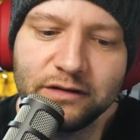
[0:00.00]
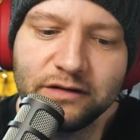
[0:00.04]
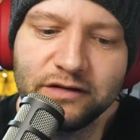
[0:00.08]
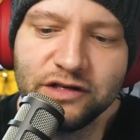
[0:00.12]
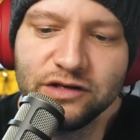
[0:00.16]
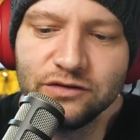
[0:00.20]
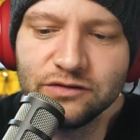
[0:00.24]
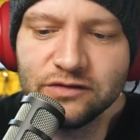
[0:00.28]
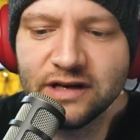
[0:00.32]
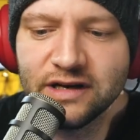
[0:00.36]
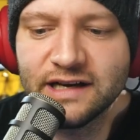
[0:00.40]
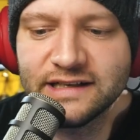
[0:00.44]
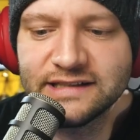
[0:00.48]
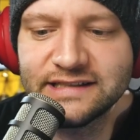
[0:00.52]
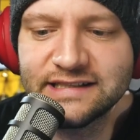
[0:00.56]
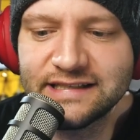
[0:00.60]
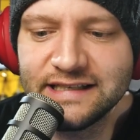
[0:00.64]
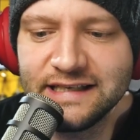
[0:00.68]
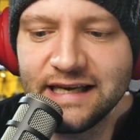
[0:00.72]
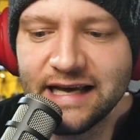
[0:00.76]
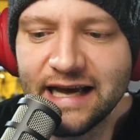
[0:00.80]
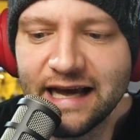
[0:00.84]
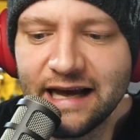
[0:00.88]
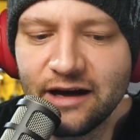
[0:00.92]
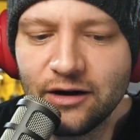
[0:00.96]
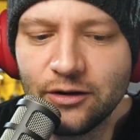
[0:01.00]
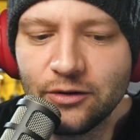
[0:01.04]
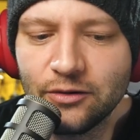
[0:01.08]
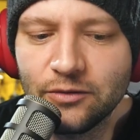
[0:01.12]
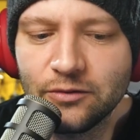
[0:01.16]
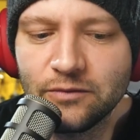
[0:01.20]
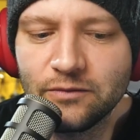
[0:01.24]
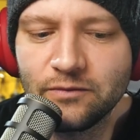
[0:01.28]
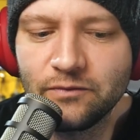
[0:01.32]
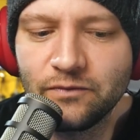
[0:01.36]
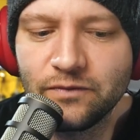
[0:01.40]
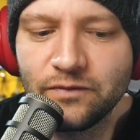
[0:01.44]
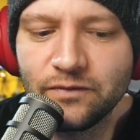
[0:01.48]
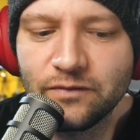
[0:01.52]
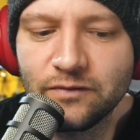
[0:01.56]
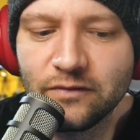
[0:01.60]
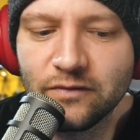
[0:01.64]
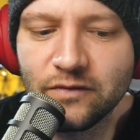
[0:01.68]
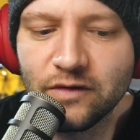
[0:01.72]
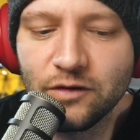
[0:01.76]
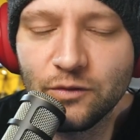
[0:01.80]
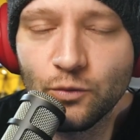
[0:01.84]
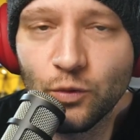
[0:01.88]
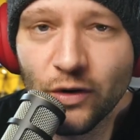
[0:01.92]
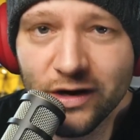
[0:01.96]
do you not see how
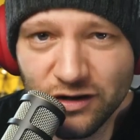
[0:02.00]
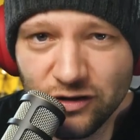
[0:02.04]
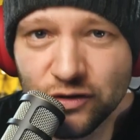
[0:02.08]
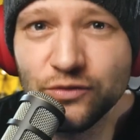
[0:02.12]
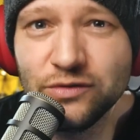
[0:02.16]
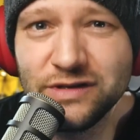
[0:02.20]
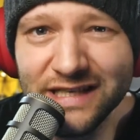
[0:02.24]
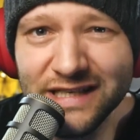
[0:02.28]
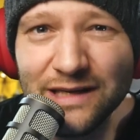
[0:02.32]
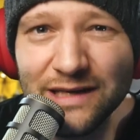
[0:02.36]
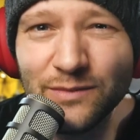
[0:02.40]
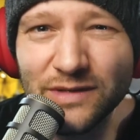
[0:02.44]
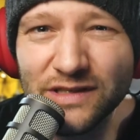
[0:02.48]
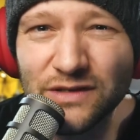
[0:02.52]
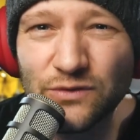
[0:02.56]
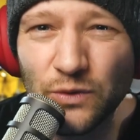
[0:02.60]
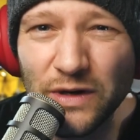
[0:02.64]
what you deem as